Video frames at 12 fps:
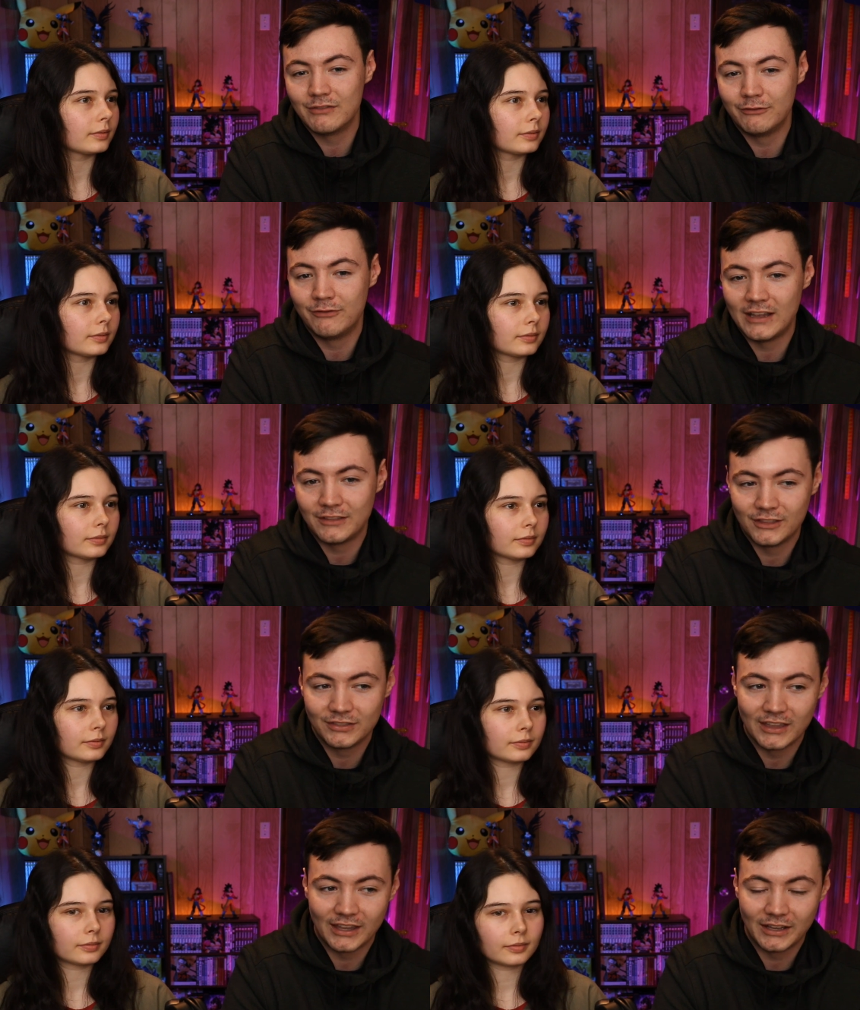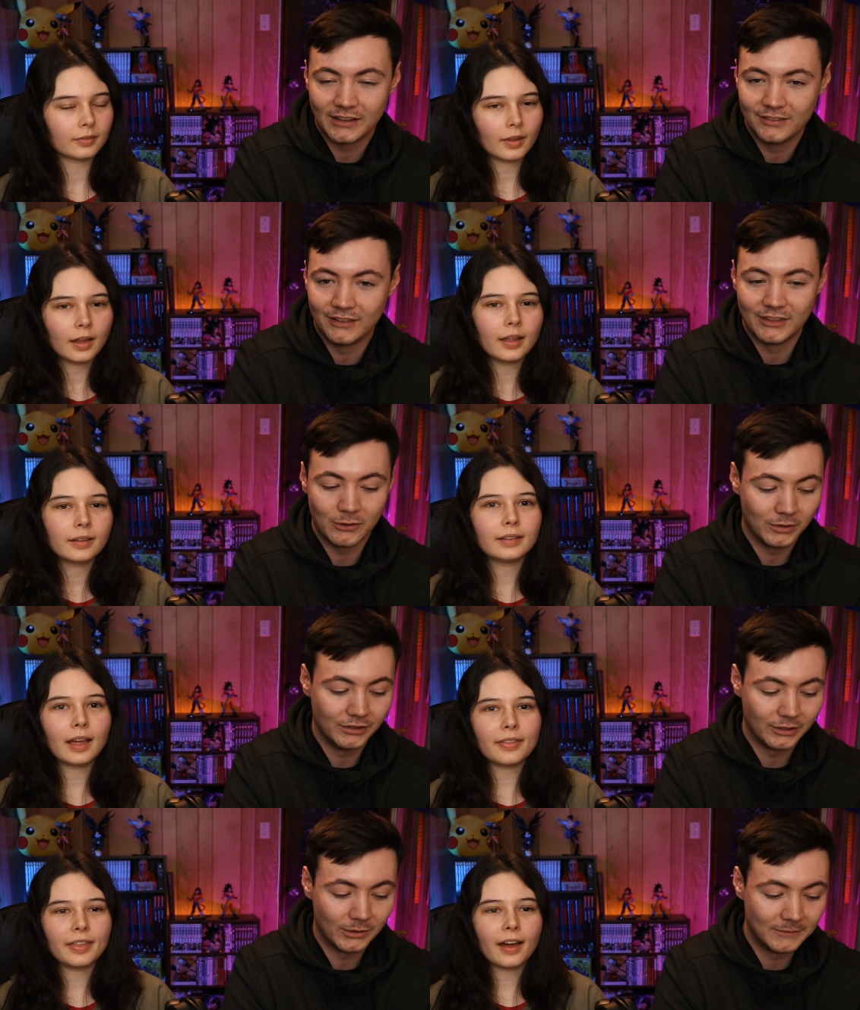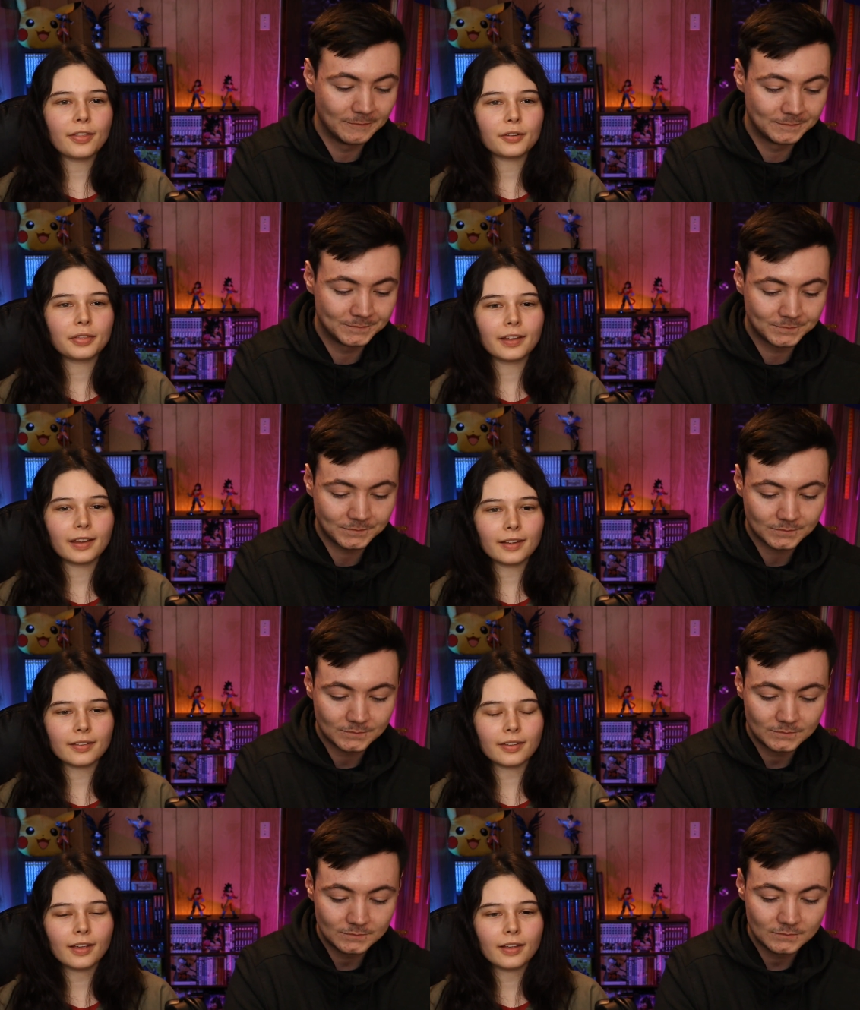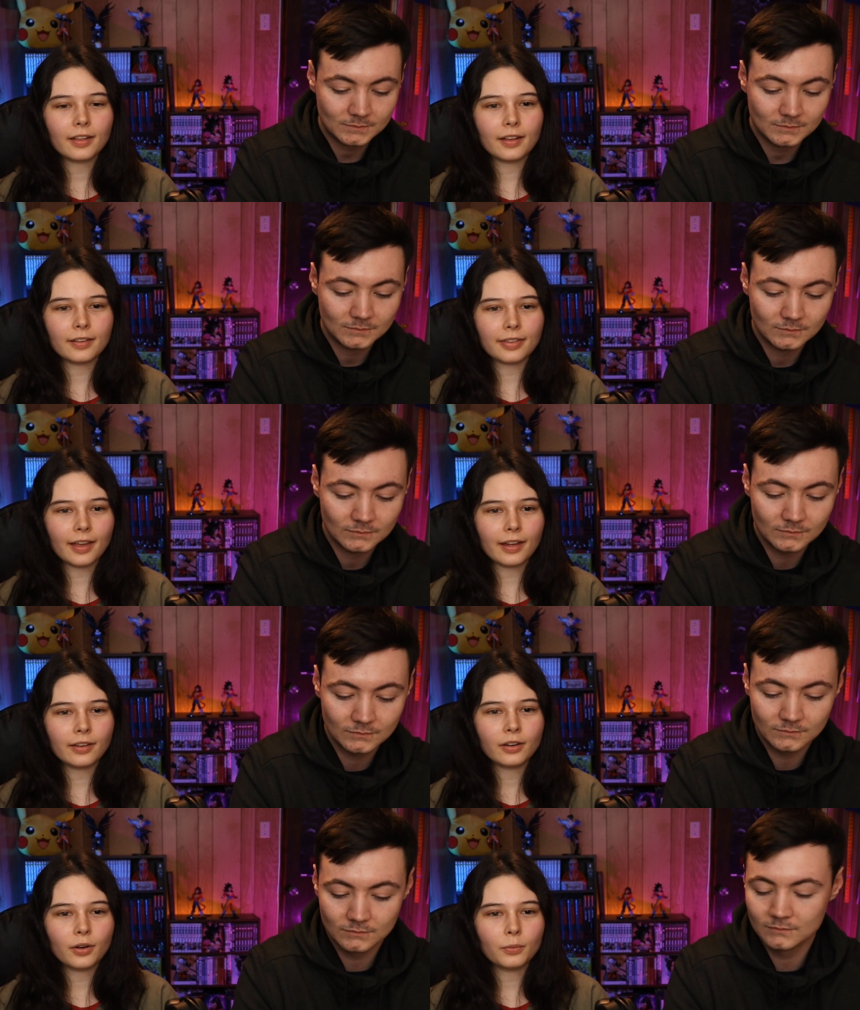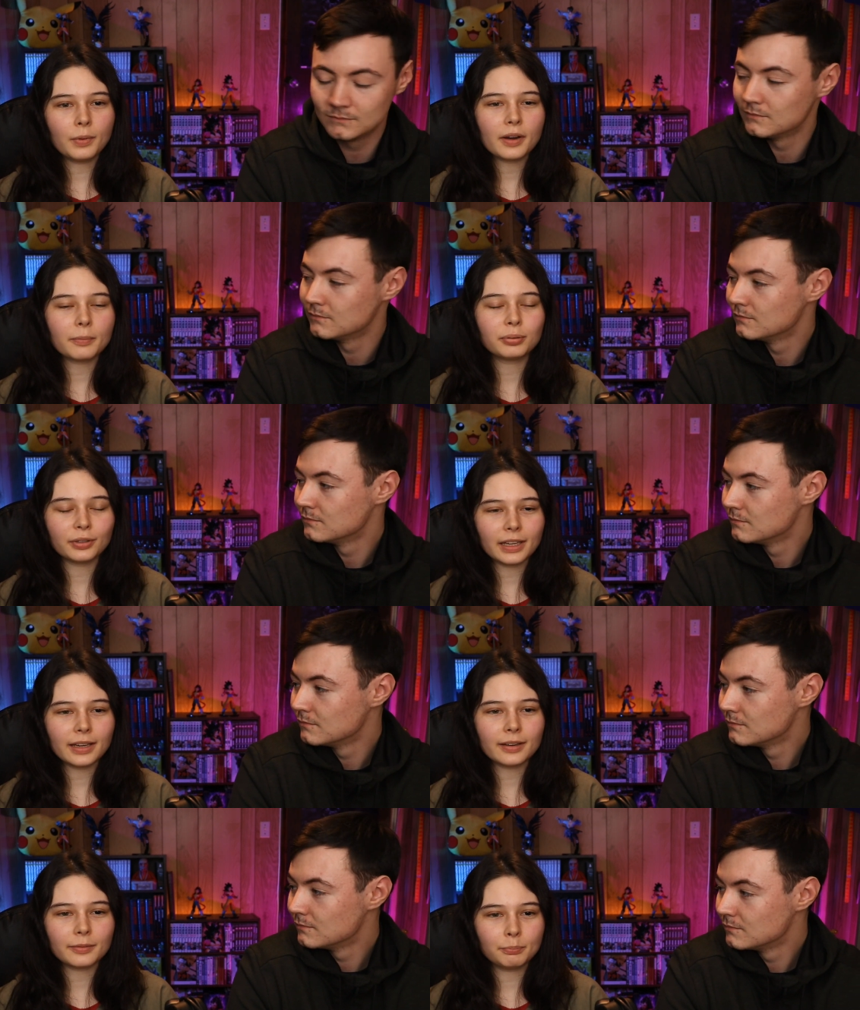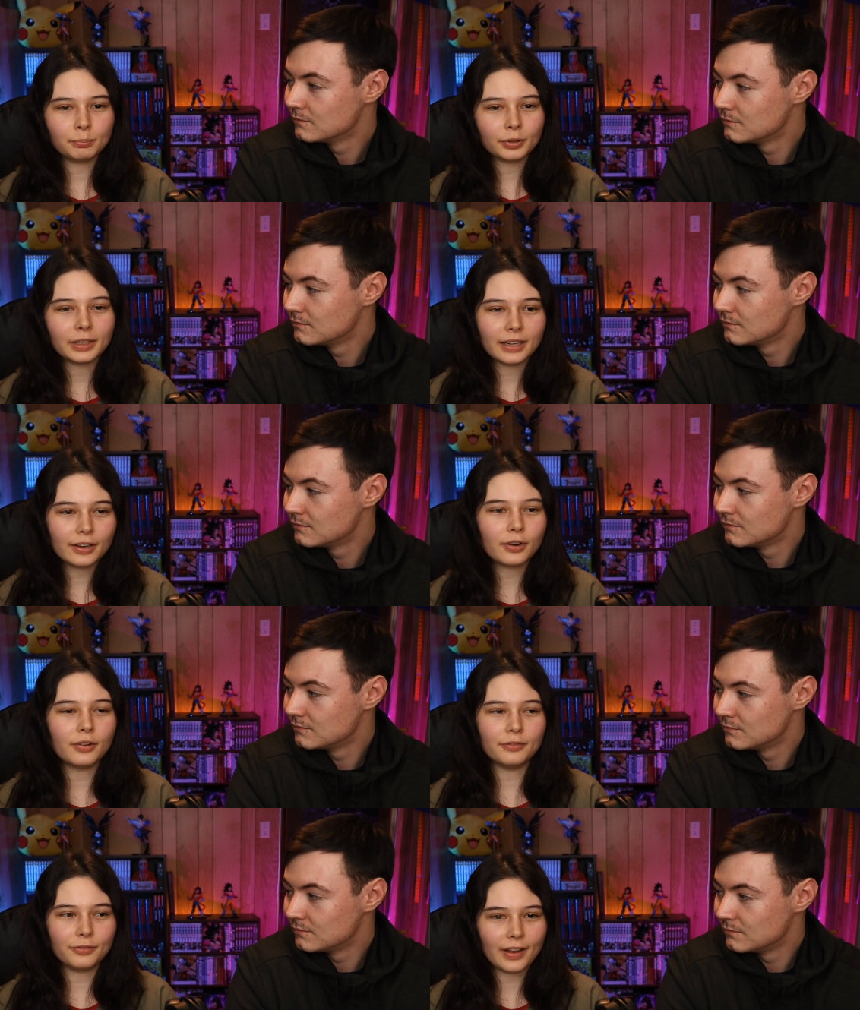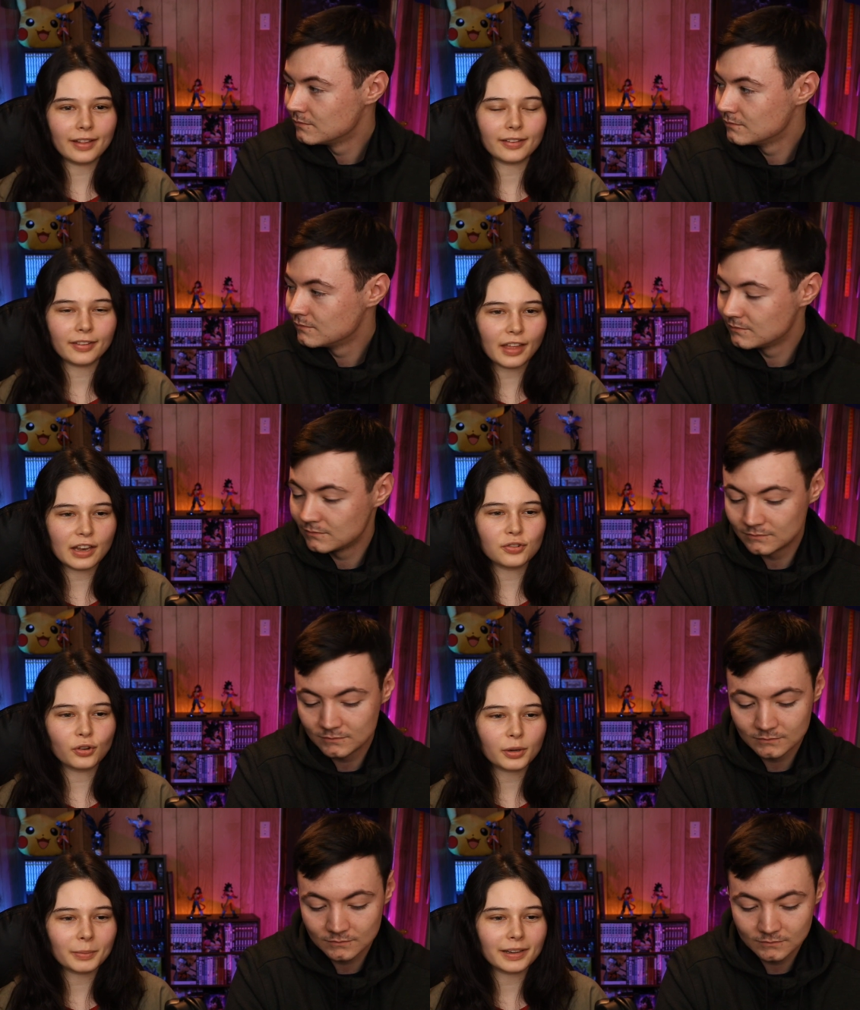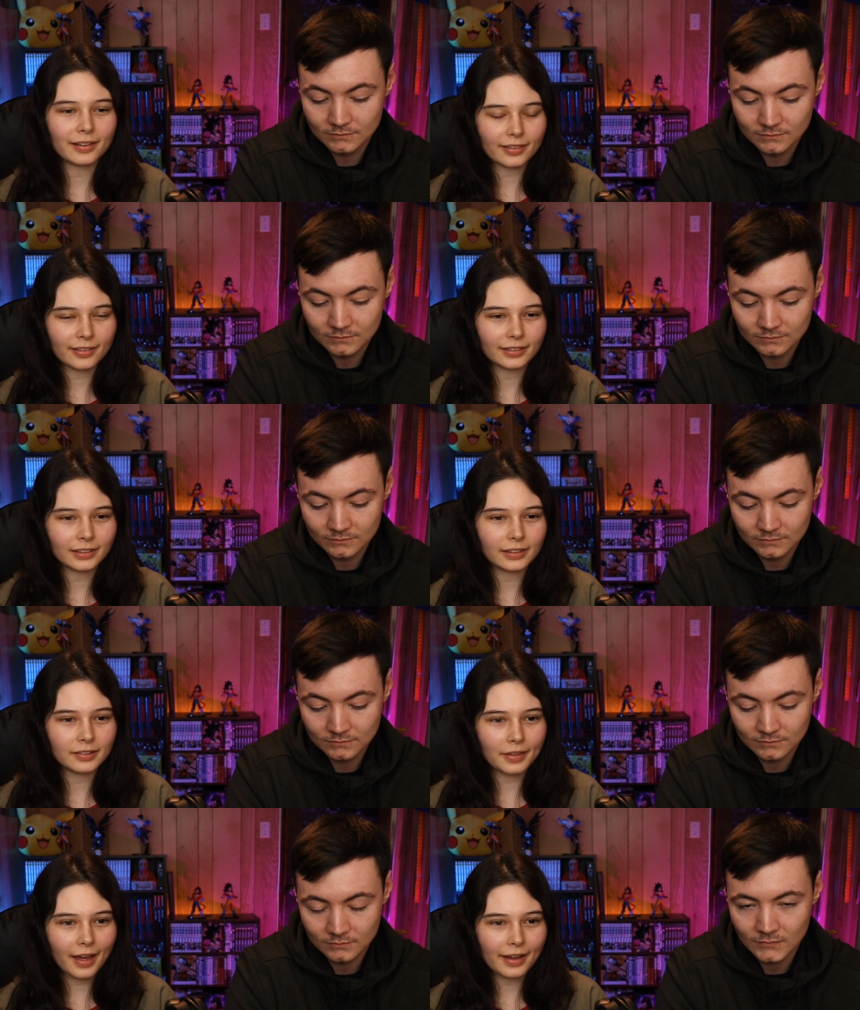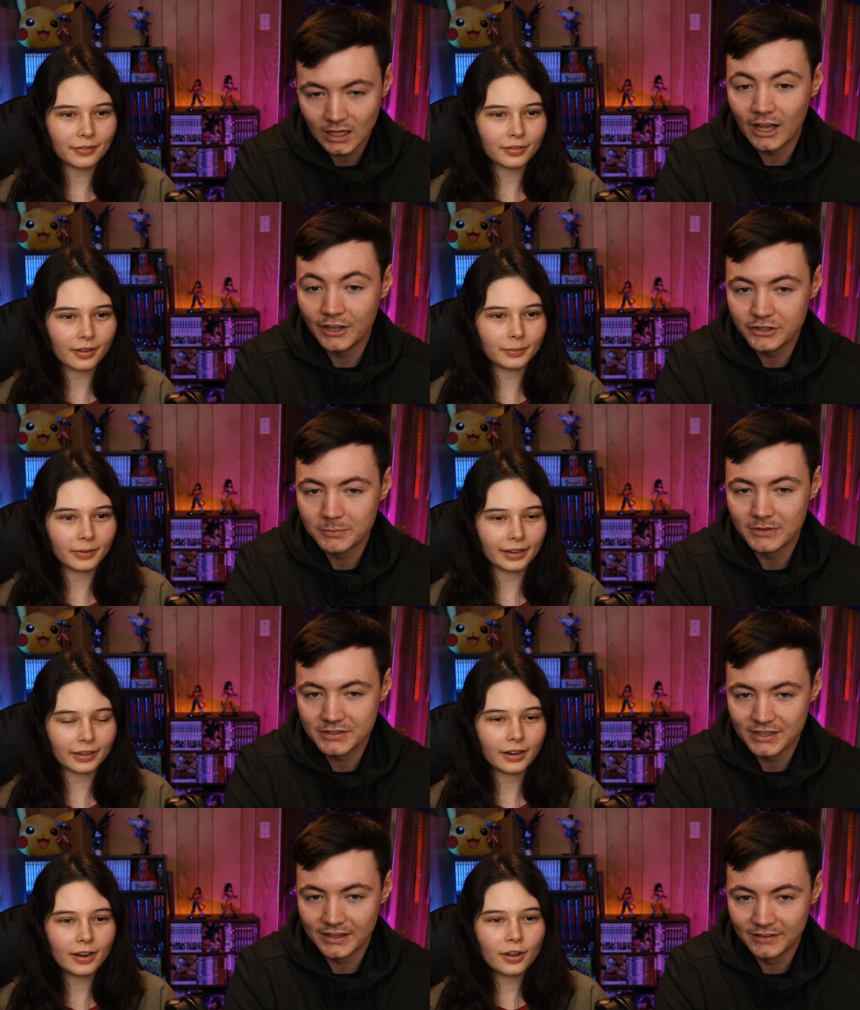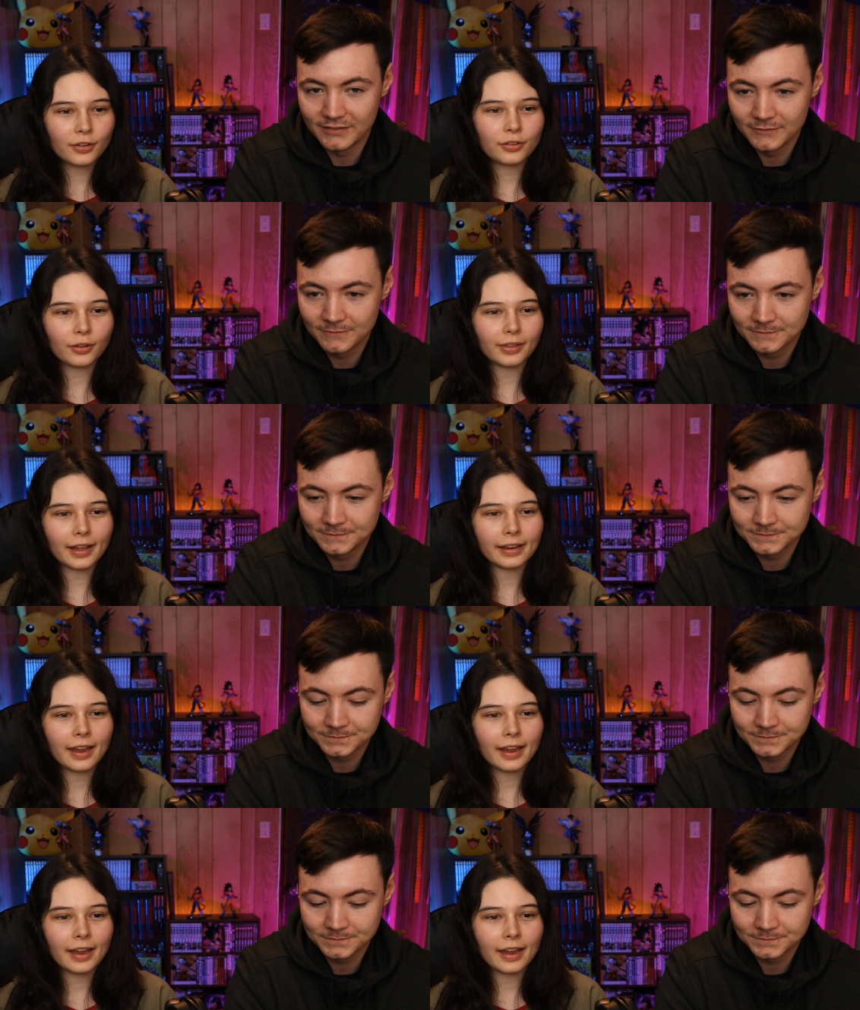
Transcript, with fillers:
Speaker 1: have the faith that they that they will yeah the other
Speaker 2: thing is is that we are pretty pretty convinced that norman is still alive 100%. somewhere so